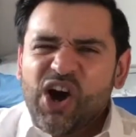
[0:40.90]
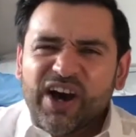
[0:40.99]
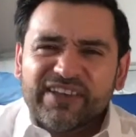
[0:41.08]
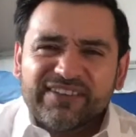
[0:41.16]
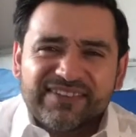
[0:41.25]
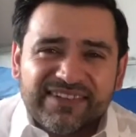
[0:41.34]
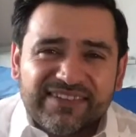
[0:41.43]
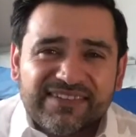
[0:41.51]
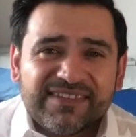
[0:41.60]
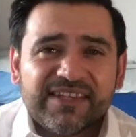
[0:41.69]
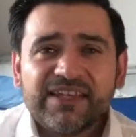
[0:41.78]
I
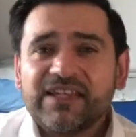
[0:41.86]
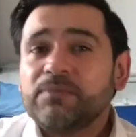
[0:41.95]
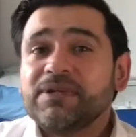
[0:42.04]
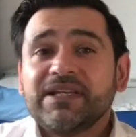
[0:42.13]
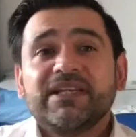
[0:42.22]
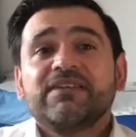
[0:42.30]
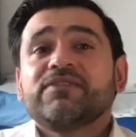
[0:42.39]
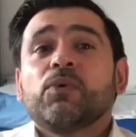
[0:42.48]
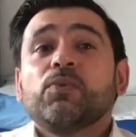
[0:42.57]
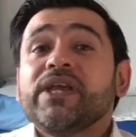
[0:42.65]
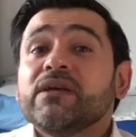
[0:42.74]
sincerely believe
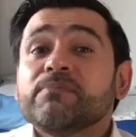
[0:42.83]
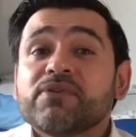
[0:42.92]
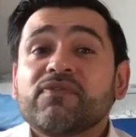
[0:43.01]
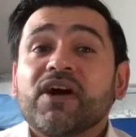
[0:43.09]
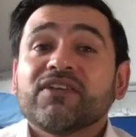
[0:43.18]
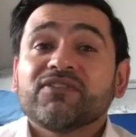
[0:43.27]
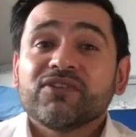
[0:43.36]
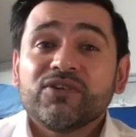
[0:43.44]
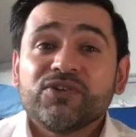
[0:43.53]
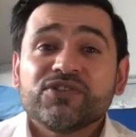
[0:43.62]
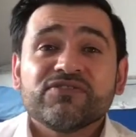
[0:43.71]
that we can provide
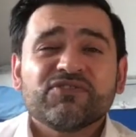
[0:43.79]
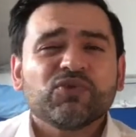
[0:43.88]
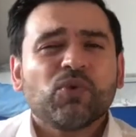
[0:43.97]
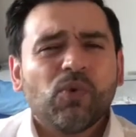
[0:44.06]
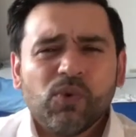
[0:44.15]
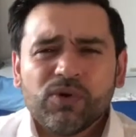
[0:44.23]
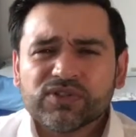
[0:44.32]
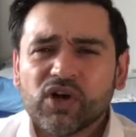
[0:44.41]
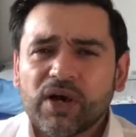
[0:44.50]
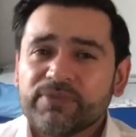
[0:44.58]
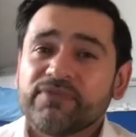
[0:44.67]
solutions to all
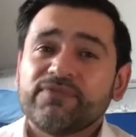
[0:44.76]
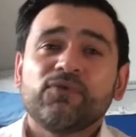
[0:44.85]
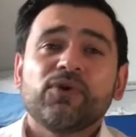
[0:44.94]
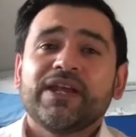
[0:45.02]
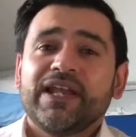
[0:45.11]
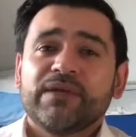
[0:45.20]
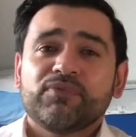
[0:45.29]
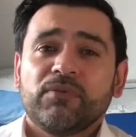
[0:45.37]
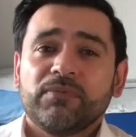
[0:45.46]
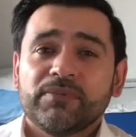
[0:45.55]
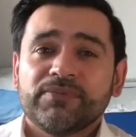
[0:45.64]
types of foot and leg
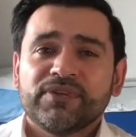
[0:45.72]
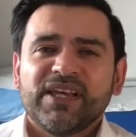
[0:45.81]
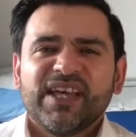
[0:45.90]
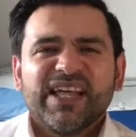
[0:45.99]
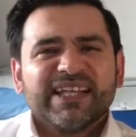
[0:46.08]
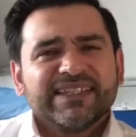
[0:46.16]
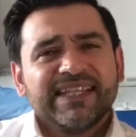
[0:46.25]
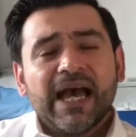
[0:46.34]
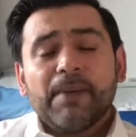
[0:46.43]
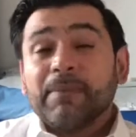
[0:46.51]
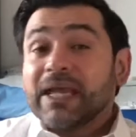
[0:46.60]
problems
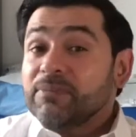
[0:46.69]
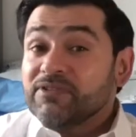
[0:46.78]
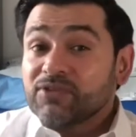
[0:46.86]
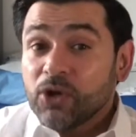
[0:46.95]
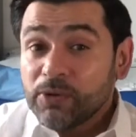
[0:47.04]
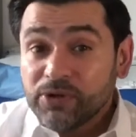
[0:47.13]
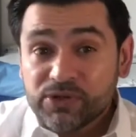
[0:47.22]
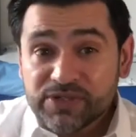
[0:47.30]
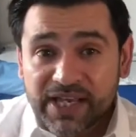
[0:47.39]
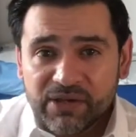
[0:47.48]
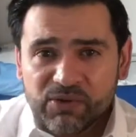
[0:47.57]
that may be slowing
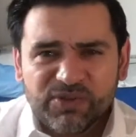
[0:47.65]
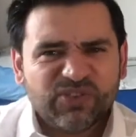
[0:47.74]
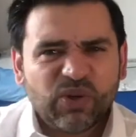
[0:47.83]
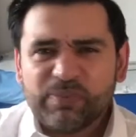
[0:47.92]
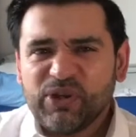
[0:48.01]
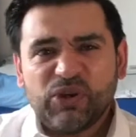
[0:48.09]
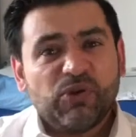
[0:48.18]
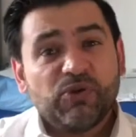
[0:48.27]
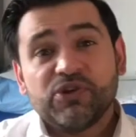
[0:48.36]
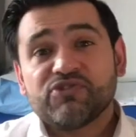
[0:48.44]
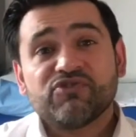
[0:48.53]
you down or stopping
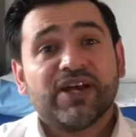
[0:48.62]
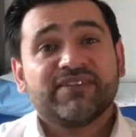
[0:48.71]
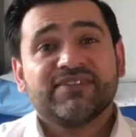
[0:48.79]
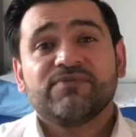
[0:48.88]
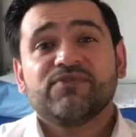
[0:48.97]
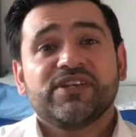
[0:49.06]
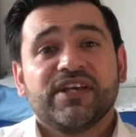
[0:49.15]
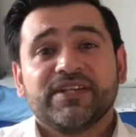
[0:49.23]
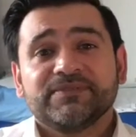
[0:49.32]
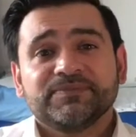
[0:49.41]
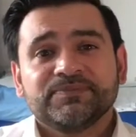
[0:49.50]
you in your tracks every
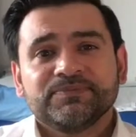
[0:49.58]
day.